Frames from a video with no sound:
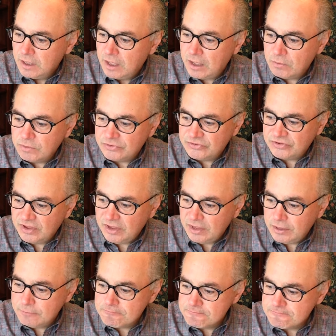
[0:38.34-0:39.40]
I would
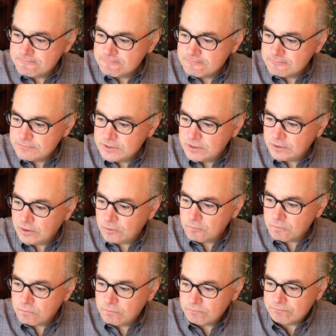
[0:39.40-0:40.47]
say, you
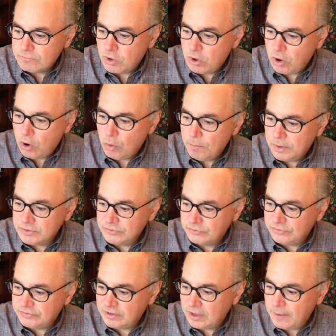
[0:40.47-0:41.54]
know,
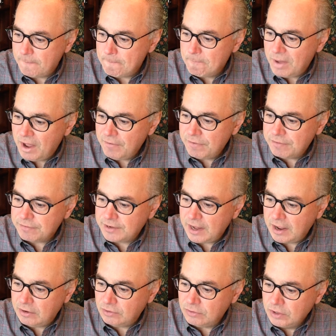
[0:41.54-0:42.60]
almost a month
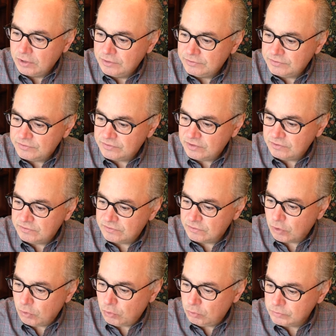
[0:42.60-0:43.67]
now since
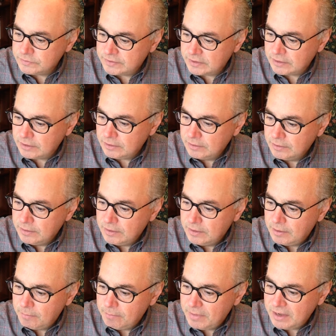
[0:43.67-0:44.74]
gold uh,
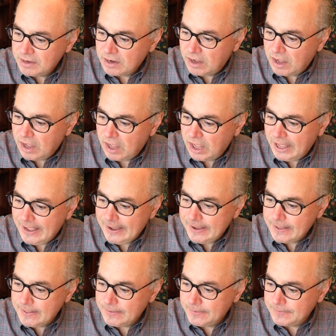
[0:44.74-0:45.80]
made a
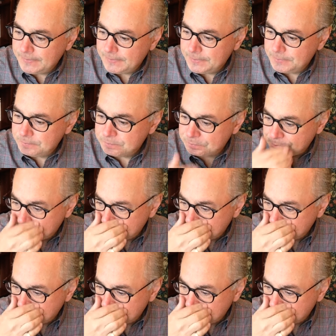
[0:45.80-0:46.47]
high um,